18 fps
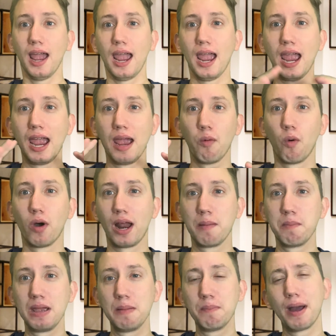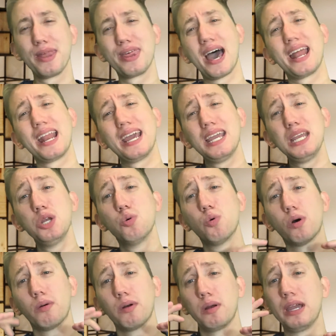And what I mean by that,
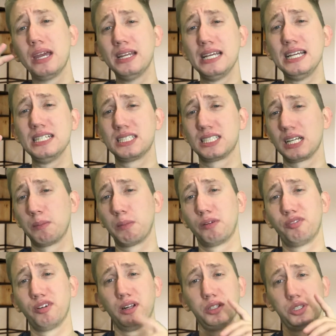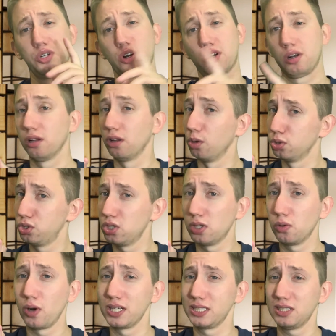in East Somerville, you're close to
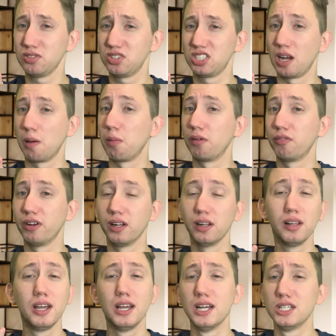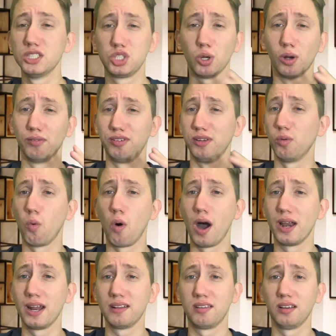the rest of Somerville. So if you
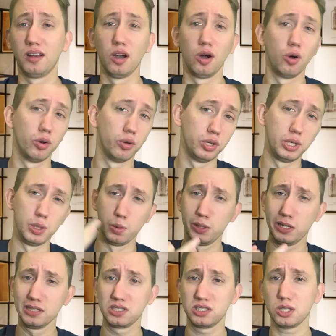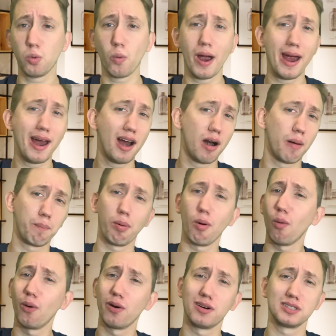wanted to go to Union Square,
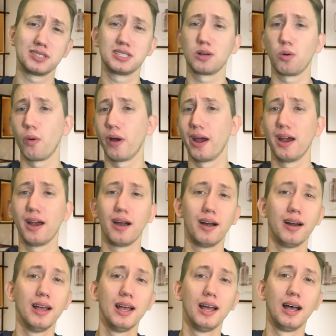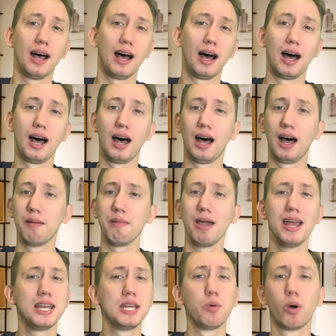Porter Square,
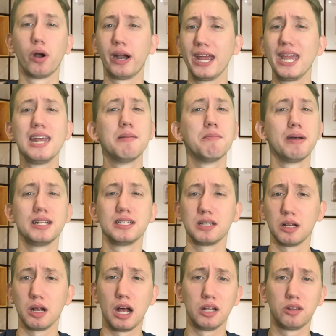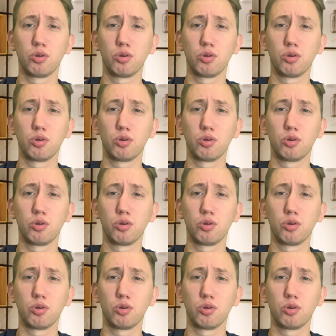anywhere Inman,